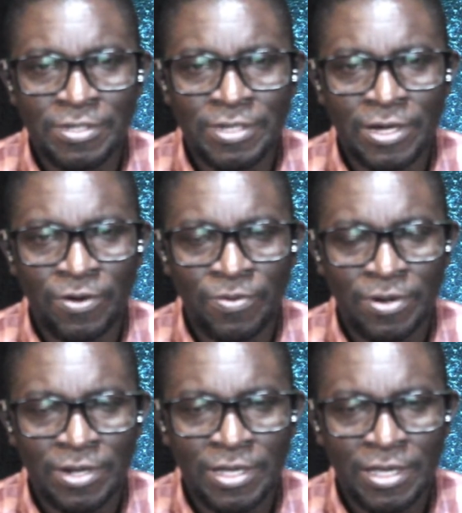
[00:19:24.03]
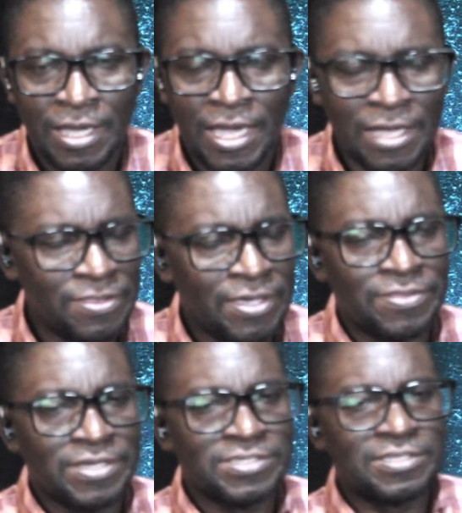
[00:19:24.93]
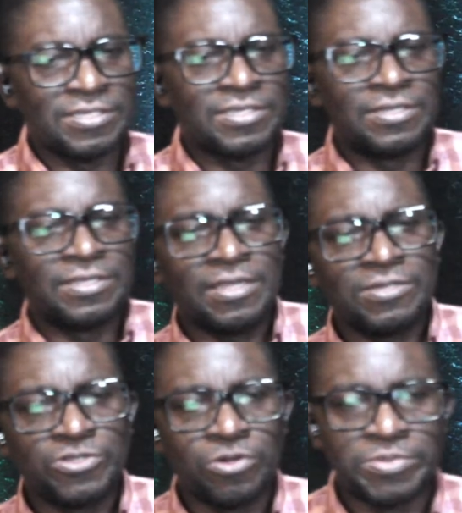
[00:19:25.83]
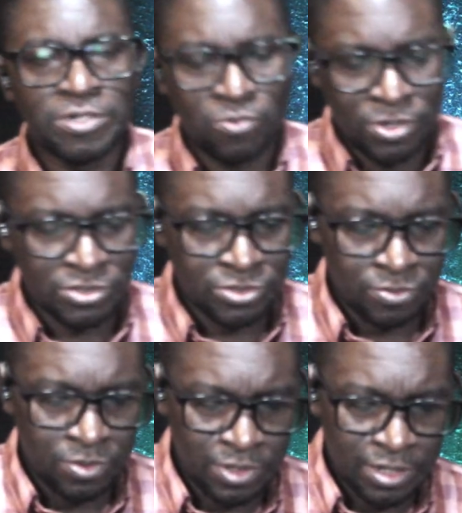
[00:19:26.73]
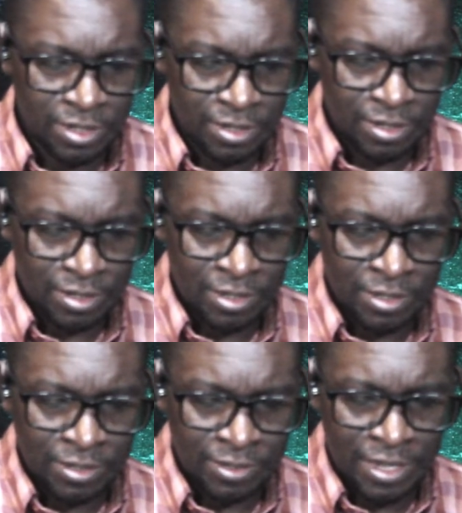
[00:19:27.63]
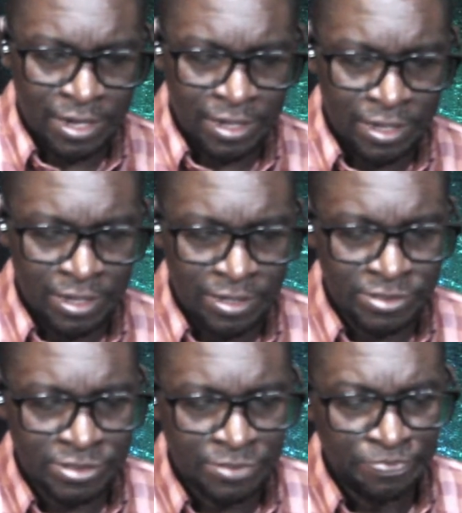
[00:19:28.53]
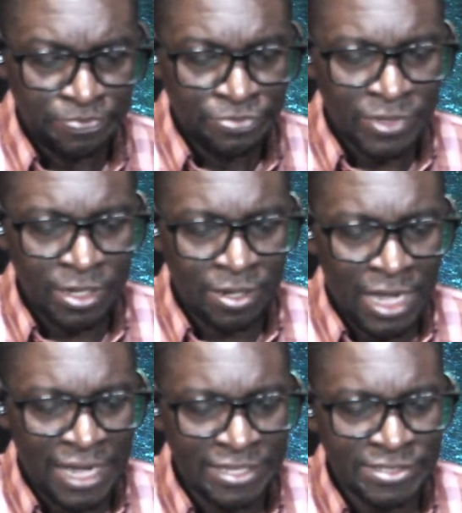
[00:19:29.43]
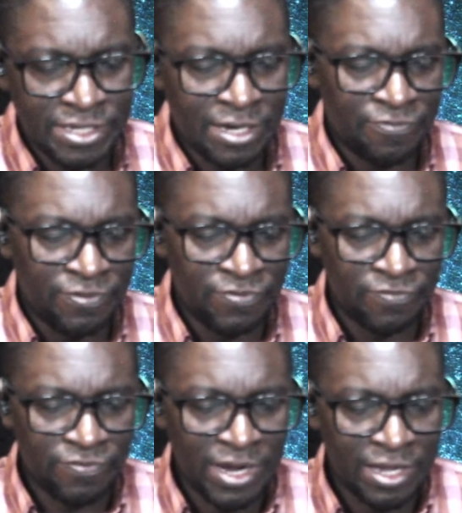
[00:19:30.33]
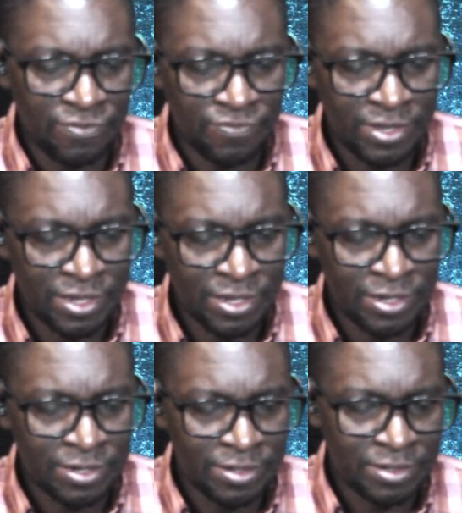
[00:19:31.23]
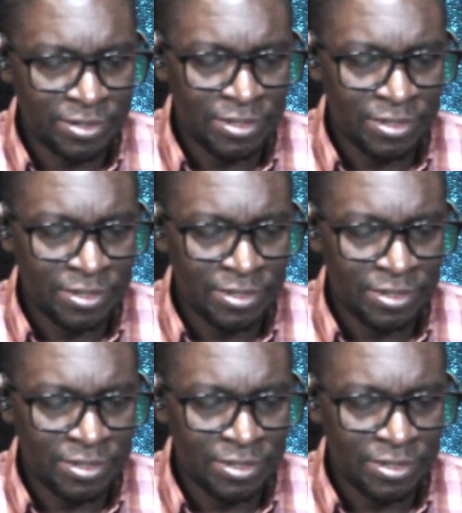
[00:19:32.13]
You know. And there's another scripture I want us to look at, and that is Isaiah 55 and